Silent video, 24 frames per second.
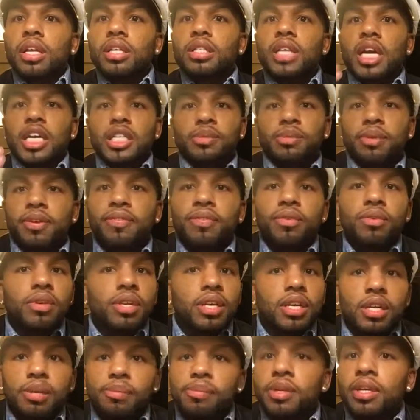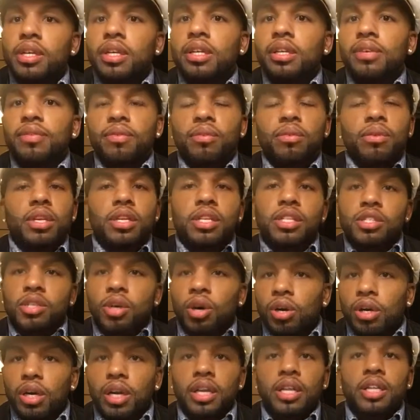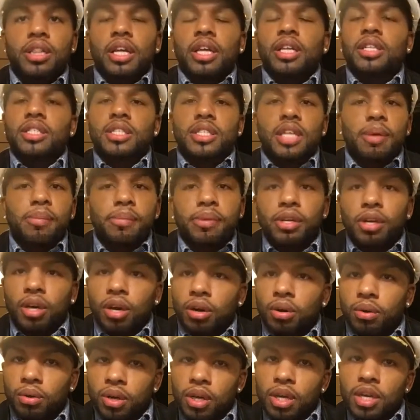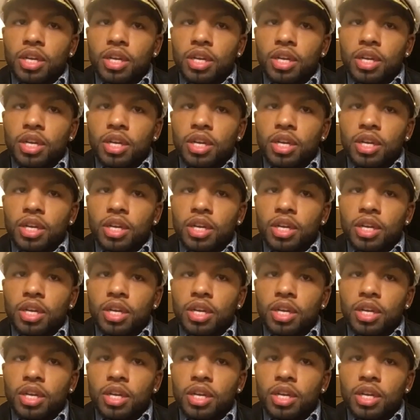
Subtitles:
Text me if you need me. If you need to talk or anything, just let me know.